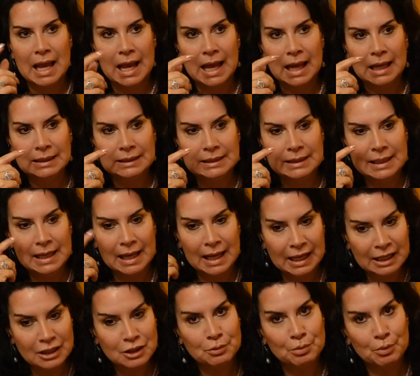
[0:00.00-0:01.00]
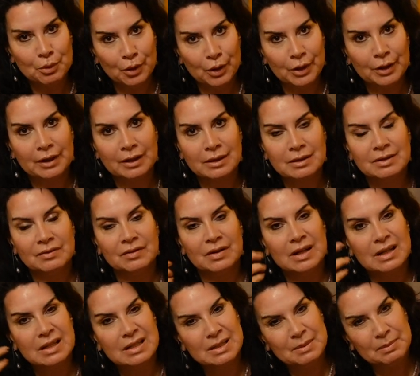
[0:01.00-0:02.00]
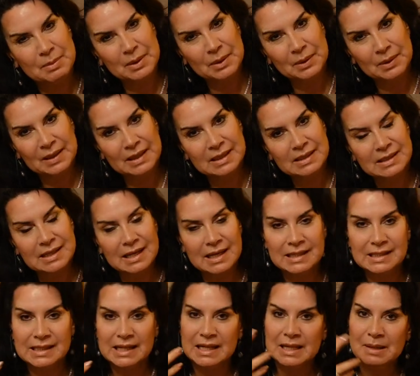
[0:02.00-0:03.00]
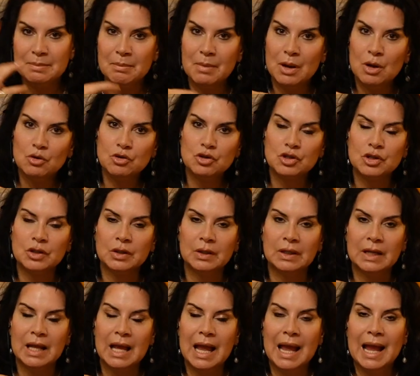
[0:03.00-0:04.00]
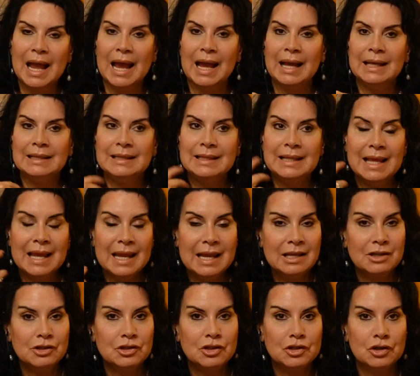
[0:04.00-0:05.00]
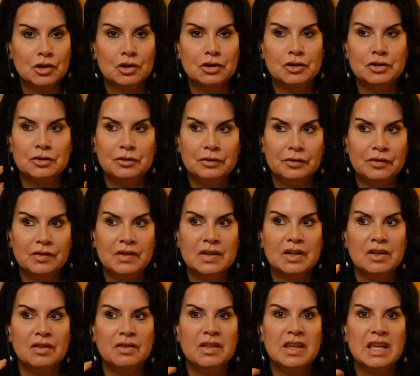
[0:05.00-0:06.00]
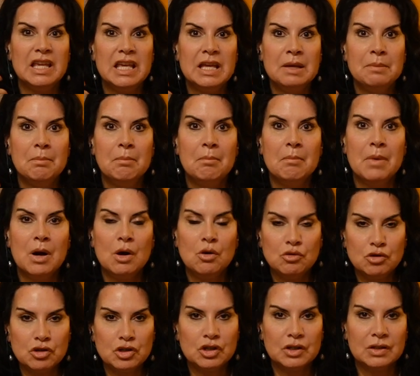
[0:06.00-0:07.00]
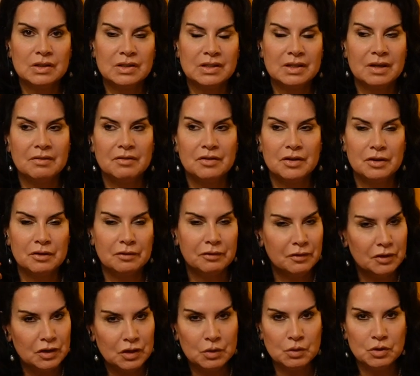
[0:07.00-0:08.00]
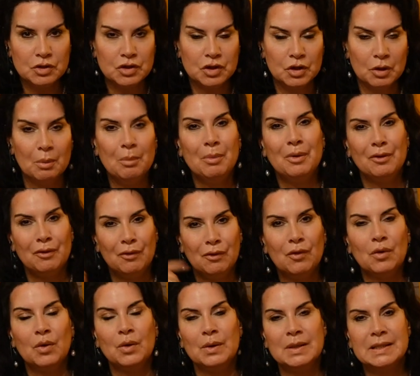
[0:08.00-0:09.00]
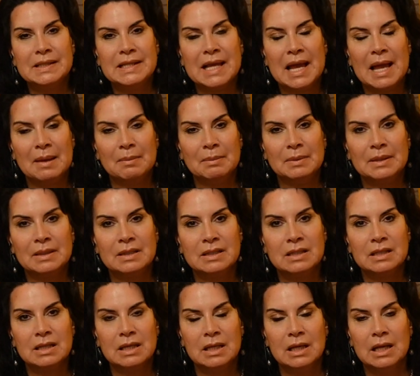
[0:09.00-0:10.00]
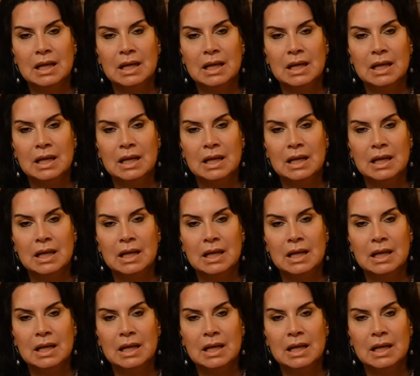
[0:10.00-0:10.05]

And the end product of an experience is an emotion. And they start to feel the emotions of their future before it's happened.